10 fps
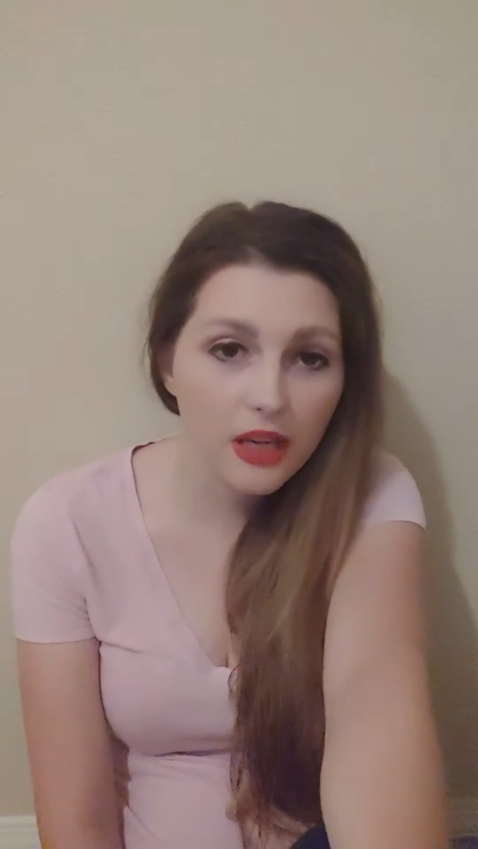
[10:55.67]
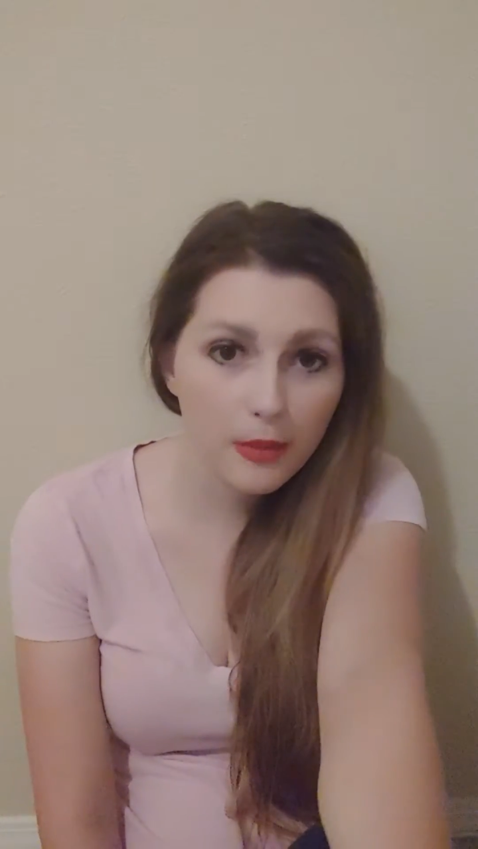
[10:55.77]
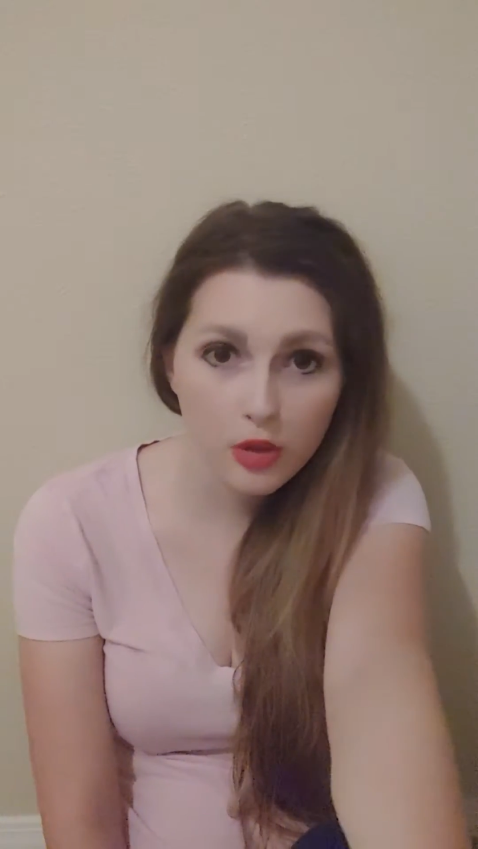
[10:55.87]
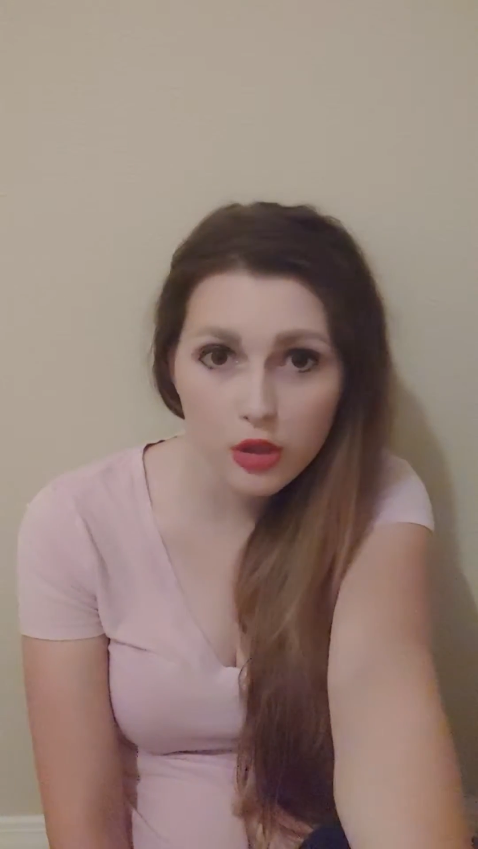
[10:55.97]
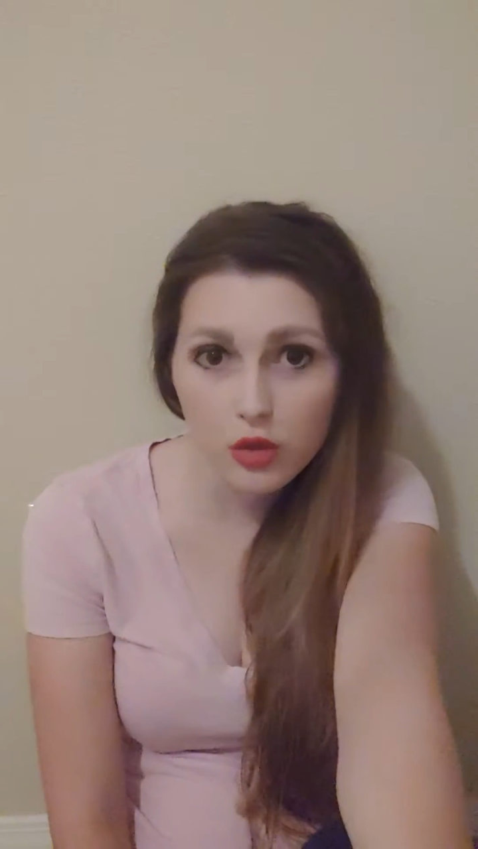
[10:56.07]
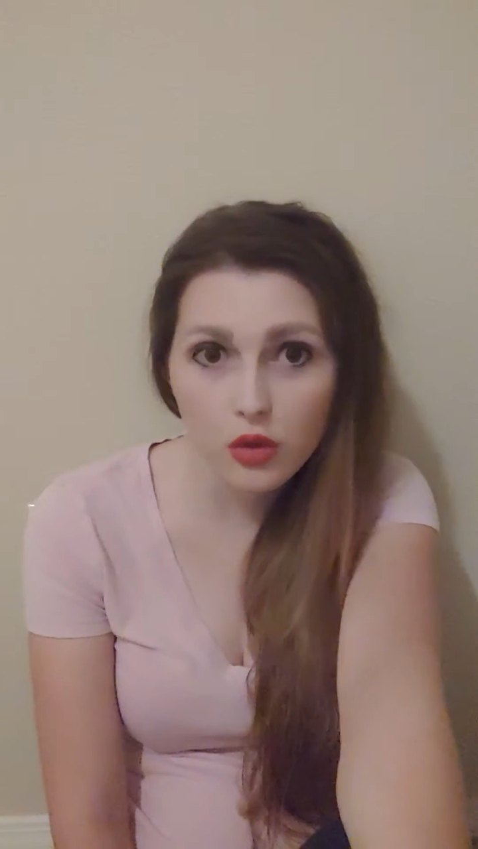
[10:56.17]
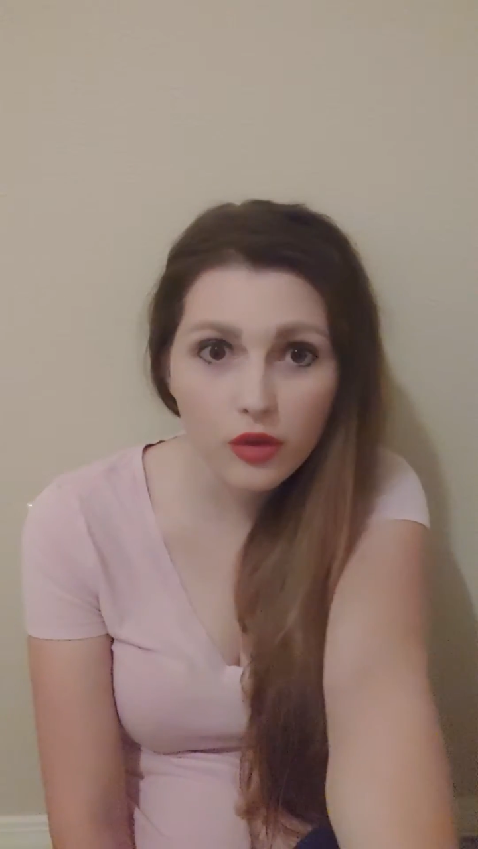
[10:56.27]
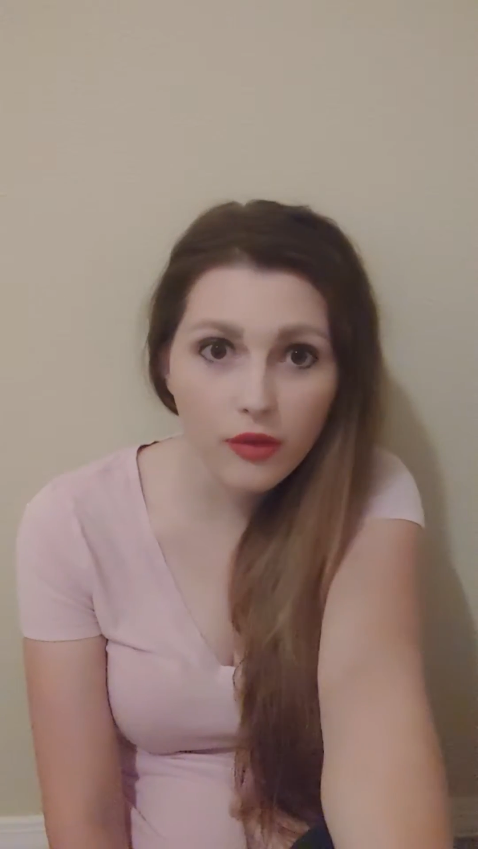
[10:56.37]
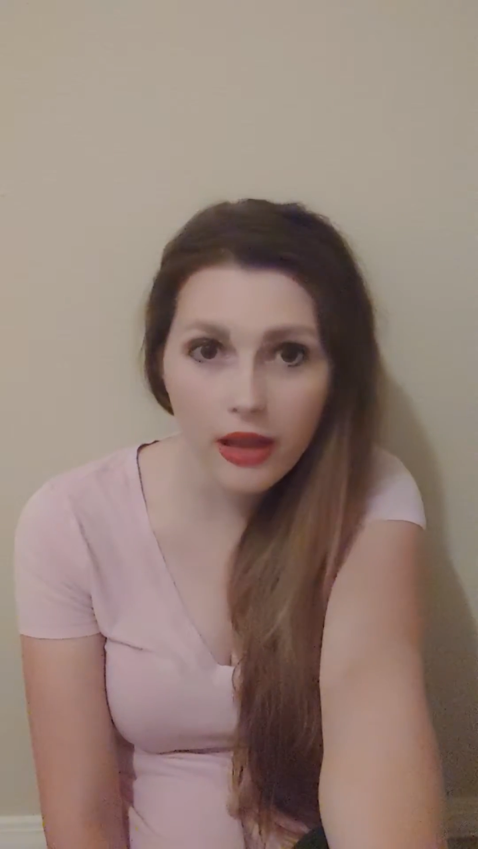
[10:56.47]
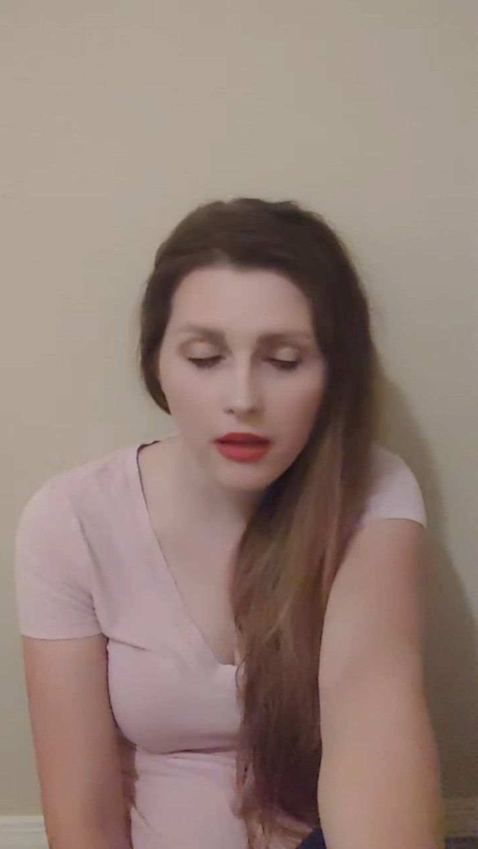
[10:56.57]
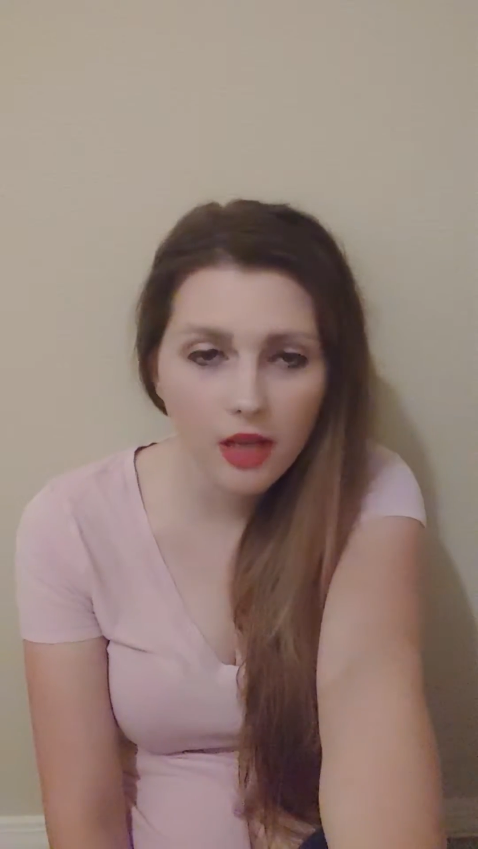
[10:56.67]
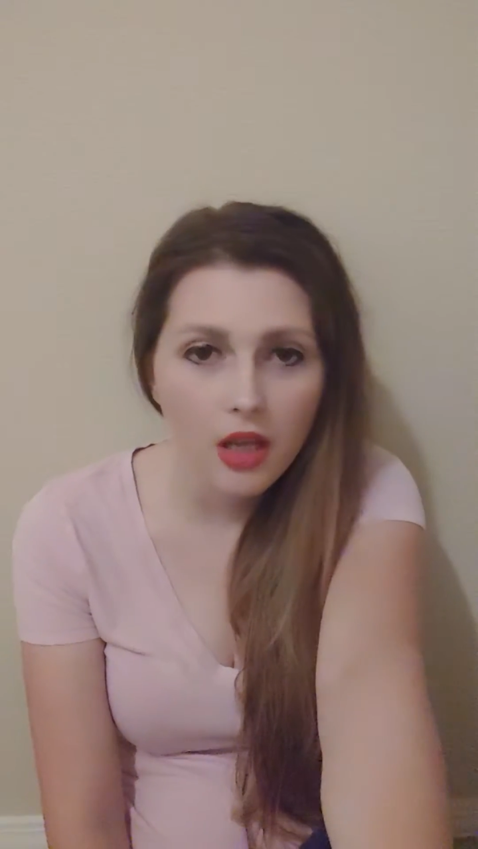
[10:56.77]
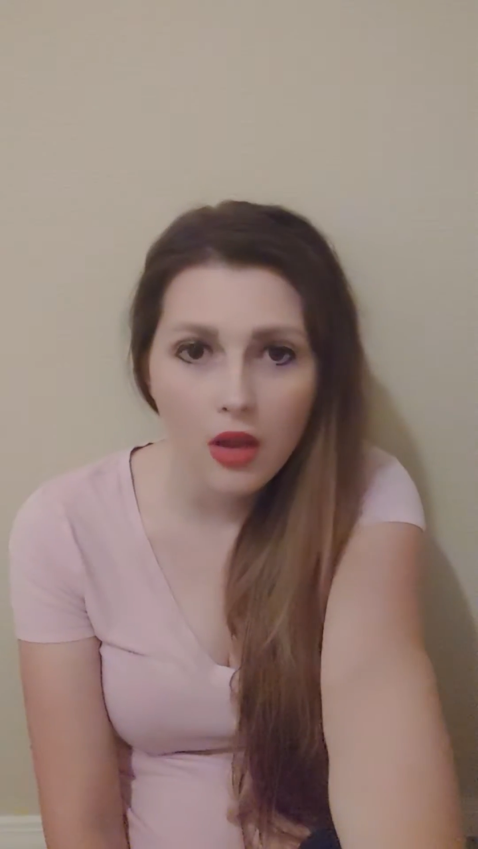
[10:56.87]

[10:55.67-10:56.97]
And I pushed the stroller, like,